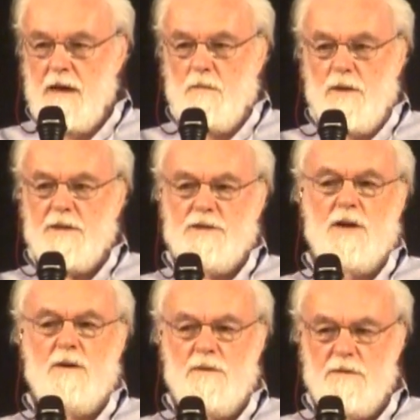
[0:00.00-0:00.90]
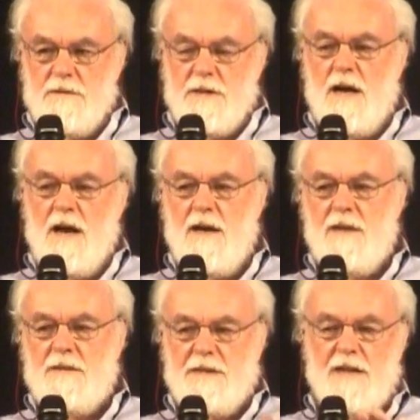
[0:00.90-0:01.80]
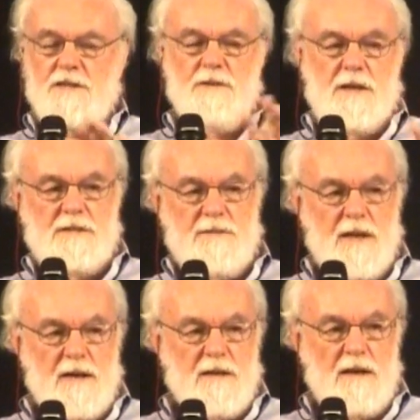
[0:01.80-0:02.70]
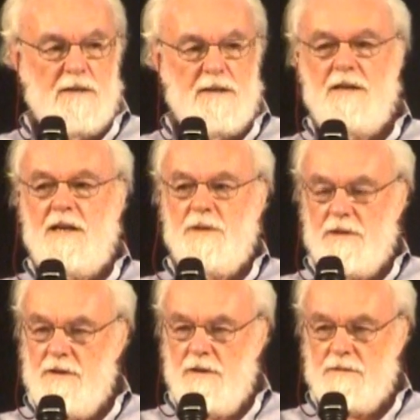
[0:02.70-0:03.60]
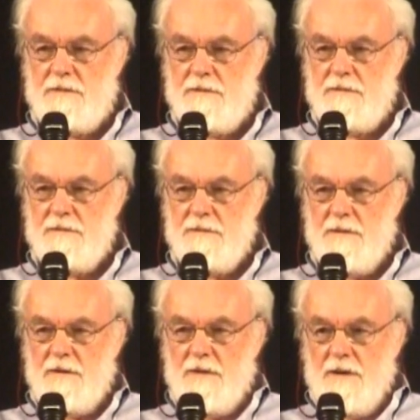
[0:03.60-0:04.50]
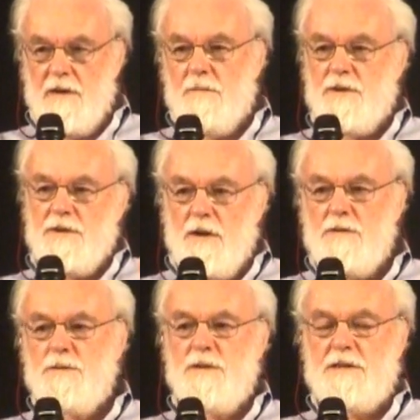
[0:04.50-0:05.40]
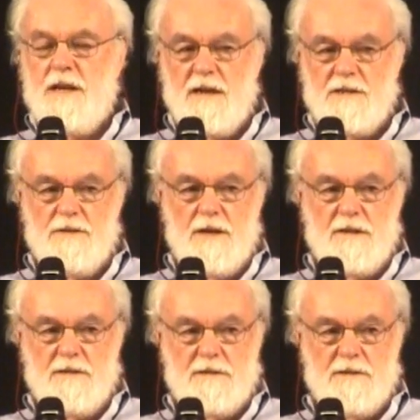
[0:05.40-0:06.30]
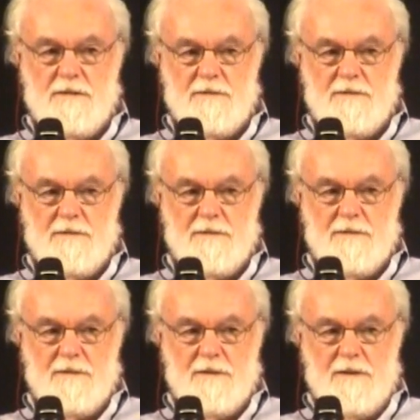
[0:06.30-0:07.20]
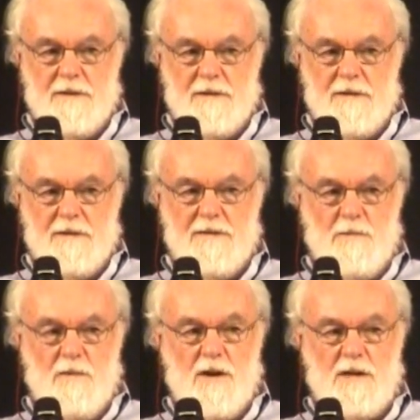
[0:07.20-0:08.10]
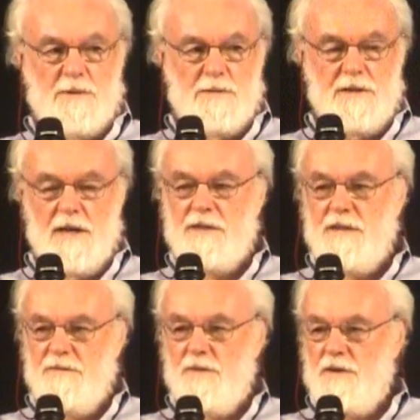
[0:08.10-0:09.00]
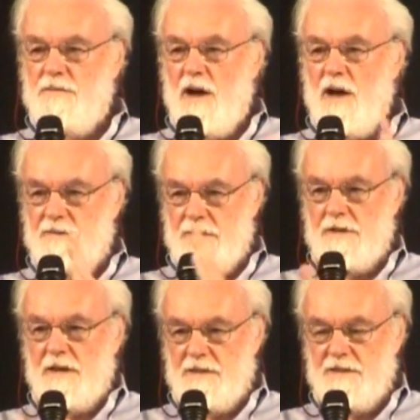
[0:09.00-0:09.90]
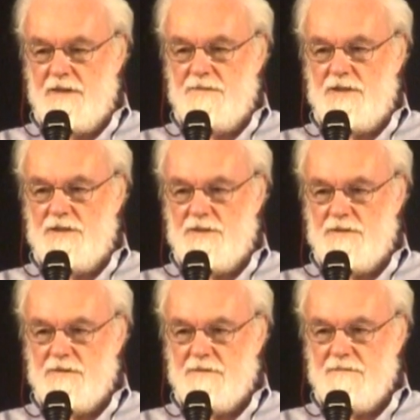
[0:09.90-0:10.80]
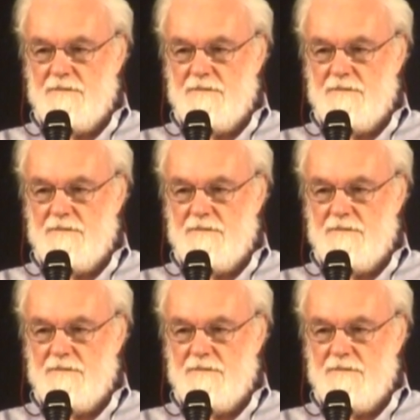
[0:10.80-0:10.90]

Now, we are told that high tax rates of that kind inhibit growth, but those were the tax rates that worked between 1945 and 1972.